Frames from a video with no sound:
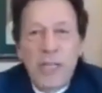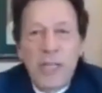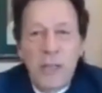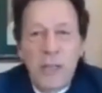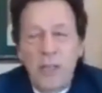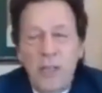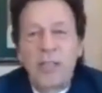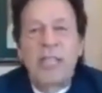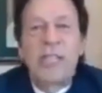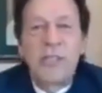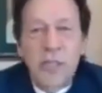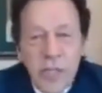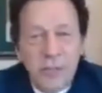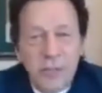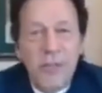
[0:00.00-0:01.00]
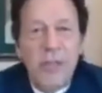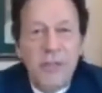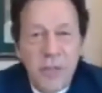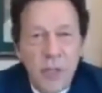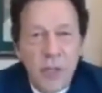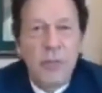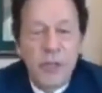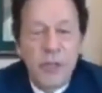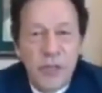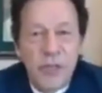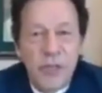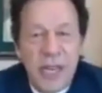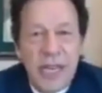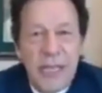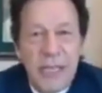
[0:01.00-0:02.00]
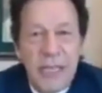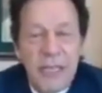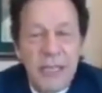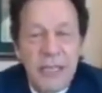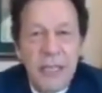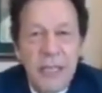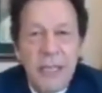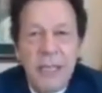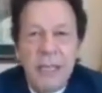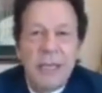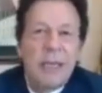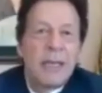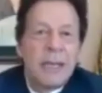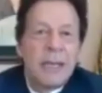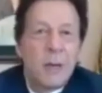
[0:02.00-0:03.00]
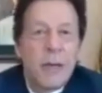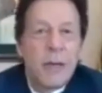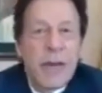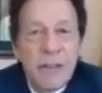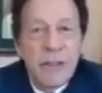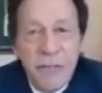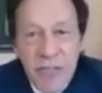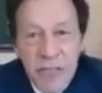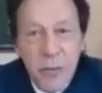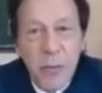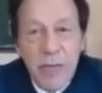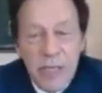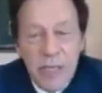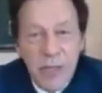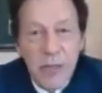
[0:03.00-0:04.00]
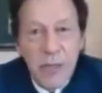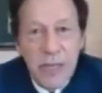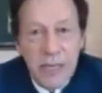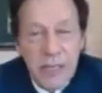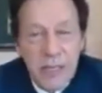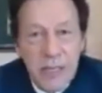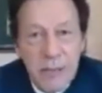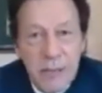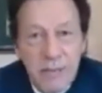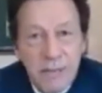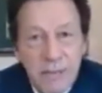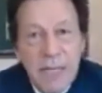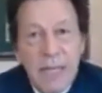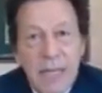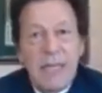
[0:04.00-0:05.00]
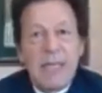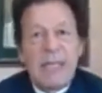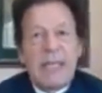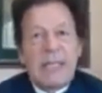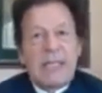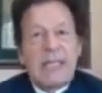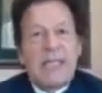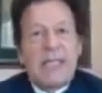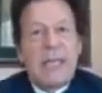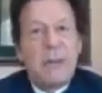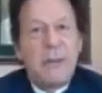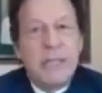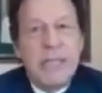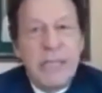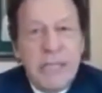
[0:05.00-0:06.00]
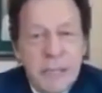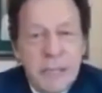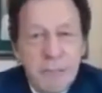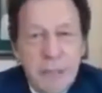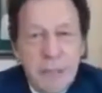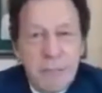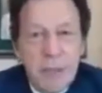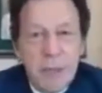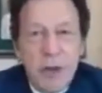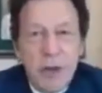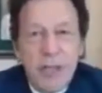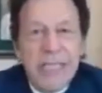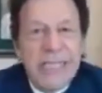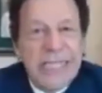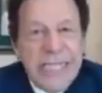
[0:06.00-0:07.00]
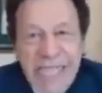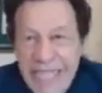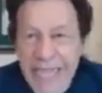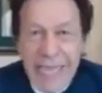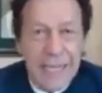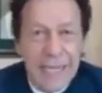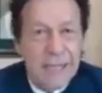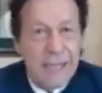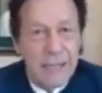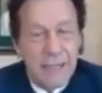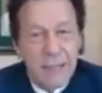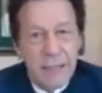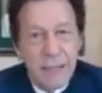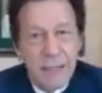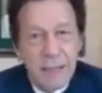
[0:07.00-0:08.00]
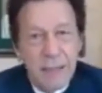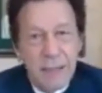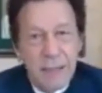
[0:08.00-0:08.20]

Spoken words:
the worst, on the extremes of a human society, when I first went to England, there were these people called the skinheads.